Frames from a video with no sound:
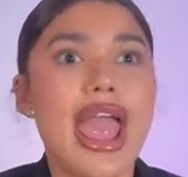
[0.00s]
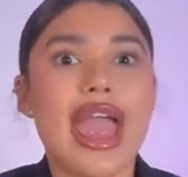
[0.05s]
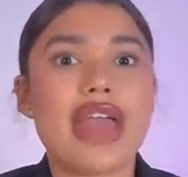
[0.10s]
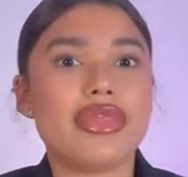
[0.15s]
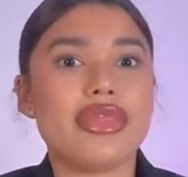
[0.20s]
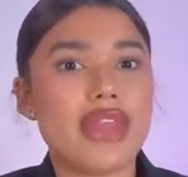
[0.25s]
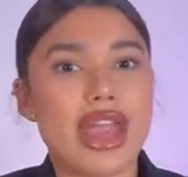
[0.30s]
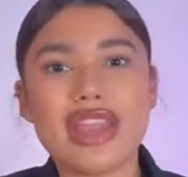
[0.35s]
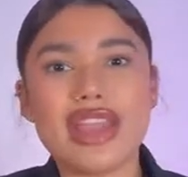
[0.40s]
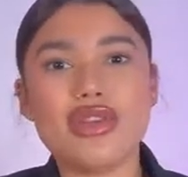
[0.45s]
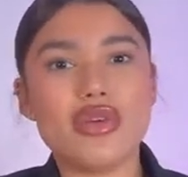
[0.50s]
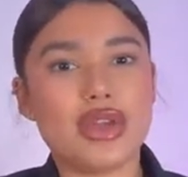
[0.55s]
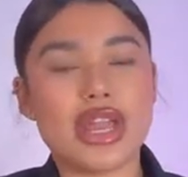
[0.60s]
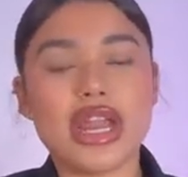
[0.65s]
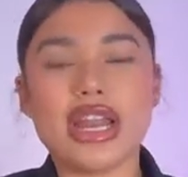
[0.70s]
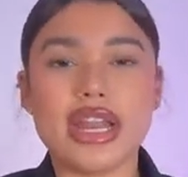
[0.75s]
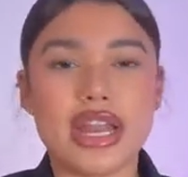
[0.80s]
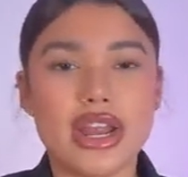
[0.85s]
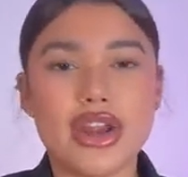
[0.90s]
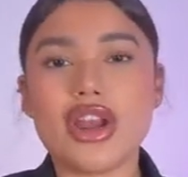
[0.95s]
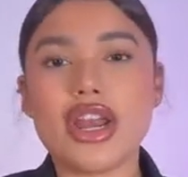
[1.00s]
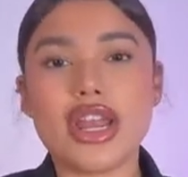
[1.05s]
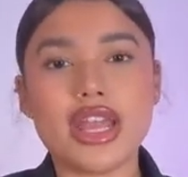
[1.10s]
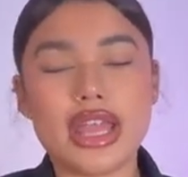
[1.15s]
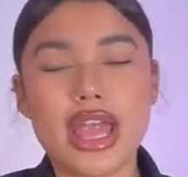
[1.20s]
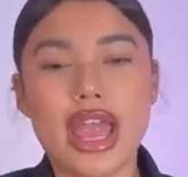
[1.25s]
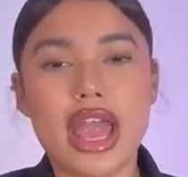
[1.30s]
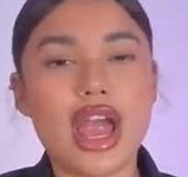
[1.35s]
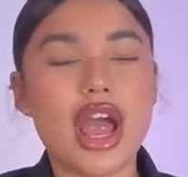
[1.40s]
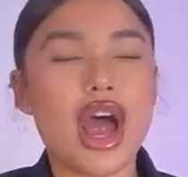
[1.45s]
And then you can
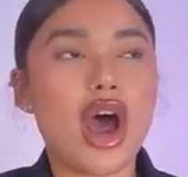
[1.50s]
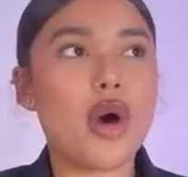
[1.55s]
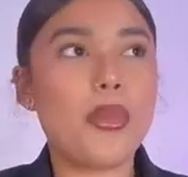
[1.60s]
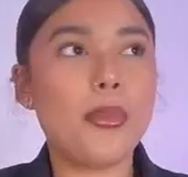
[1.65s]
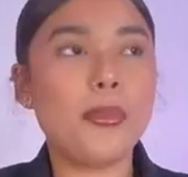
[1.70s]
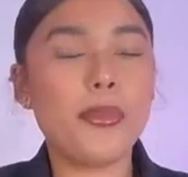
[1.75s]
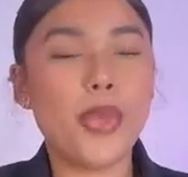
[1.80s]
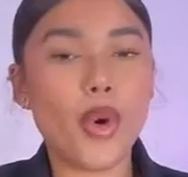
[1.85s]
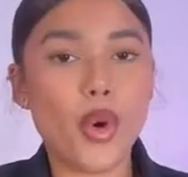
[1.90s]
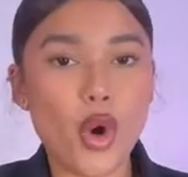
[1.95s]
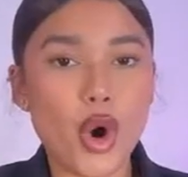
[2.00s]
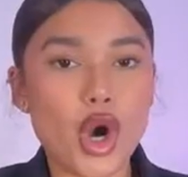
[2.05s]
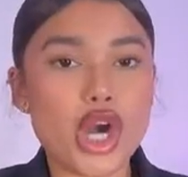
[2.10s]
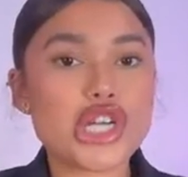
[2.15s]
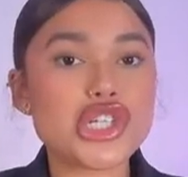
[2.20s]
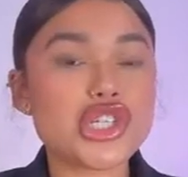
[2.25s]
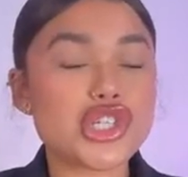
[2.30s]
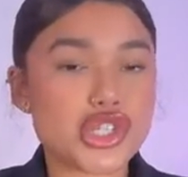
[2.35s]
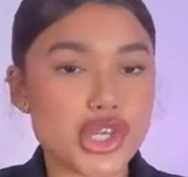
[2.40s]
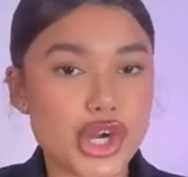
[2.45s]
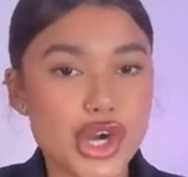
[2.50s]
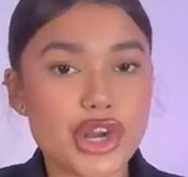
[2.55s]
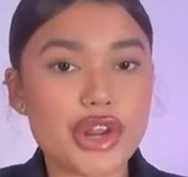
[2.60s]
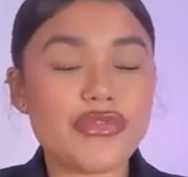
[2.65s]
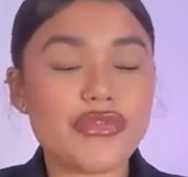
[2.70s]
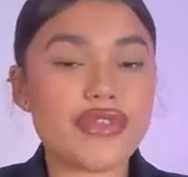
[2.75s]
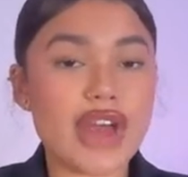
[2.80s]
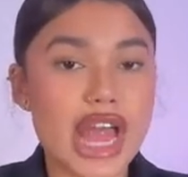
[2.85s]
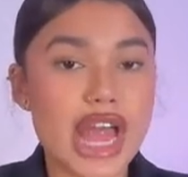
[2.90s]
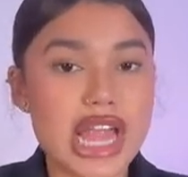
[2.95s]
literally get a
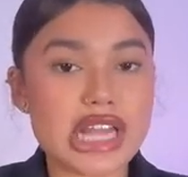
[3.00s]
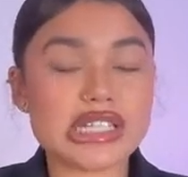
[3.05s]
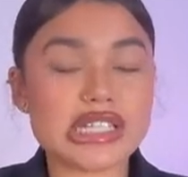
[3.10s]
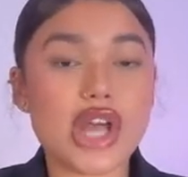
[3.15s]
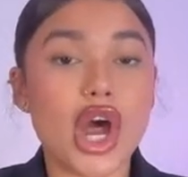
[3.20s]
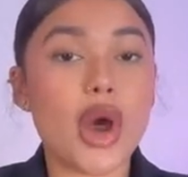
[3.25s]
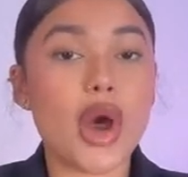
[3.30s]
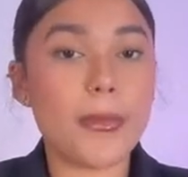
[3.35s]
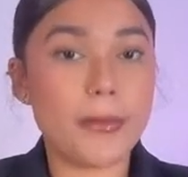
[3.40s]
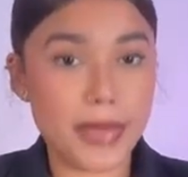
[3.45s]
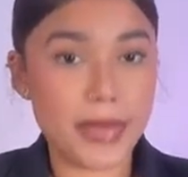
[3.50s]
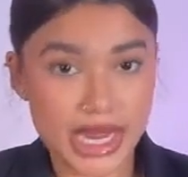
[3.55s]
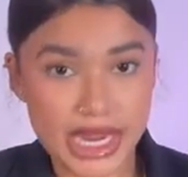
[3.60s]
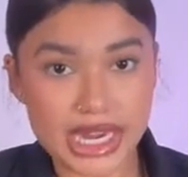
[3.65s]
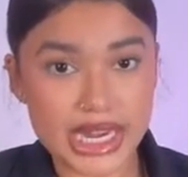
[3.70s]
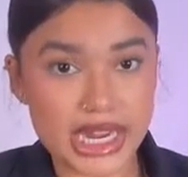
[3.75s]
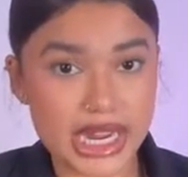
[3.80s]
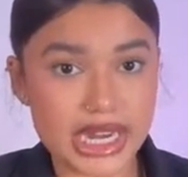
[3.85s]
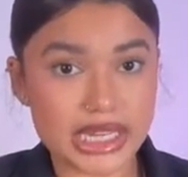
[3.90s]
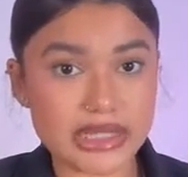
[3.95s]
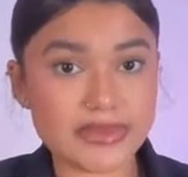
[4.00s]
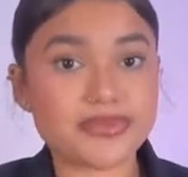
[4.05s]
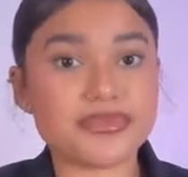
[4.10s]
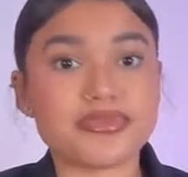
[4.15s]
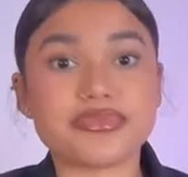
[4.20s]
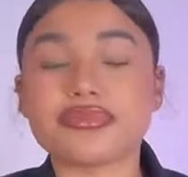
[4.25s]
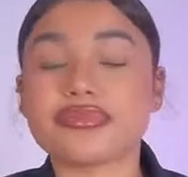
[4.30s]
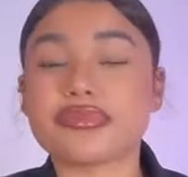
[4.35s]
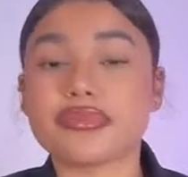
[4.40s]
board-certified opinion.